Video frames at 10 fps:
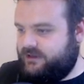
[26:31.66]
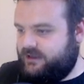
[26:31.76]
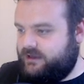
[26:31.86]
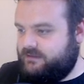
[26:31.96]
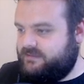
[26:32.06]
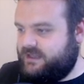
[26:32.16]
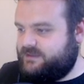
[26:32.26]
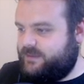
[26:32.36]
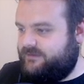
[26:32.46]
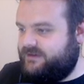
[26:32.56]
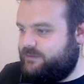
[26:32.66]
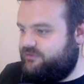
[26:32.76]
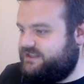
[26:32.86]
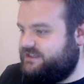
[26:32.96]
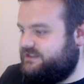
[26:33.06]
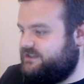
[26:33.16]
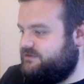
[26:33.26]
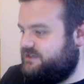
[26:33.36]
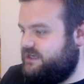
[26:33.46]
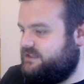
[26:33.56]
Yeah, that's a bit of a depressing
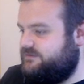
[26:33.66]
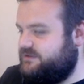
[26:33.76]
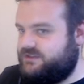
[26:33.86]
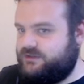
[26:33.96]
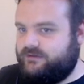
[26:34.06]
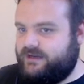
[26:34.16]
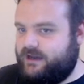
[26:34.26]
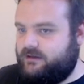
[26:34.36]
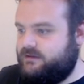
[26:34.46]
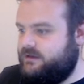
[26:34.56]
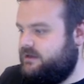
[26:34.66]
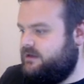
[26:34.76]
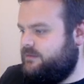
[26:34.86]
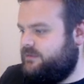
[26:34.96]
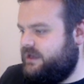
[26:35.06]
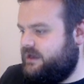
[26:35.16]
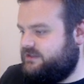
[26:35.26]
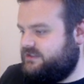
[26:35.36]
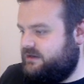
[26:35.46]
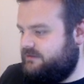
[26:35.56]
association for the story now. But yeah,
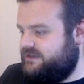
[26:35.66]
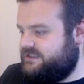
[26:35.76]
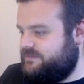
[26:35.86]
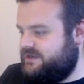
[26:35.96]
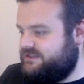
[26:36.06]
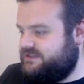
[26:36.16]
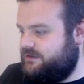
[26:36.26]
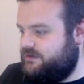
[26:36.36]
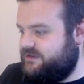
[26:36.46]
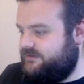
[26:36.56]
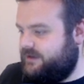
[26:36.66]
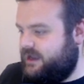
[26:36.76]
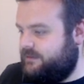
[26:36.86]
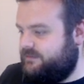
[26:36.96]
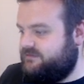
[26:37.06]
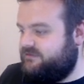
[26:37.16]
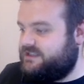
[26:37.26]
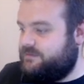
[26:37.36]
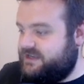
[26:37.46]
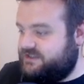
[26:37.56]
so rest in peace to um,
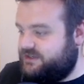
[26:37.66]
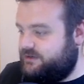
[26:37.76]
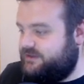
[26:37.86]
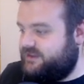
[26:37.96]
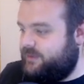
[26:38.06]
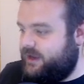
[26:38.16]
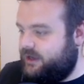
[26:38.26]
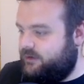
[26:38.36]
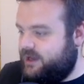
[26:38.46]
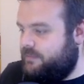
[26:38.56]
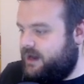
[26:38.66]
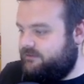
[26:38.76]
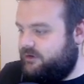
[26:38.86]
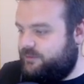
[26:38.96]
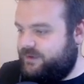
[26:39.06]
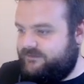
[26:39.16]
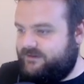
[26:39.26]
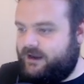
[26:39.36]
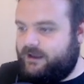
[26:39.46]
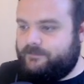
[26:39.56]
rest in peace to Thapelo Maro
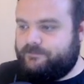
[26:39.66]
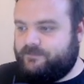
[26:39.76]
Pafella.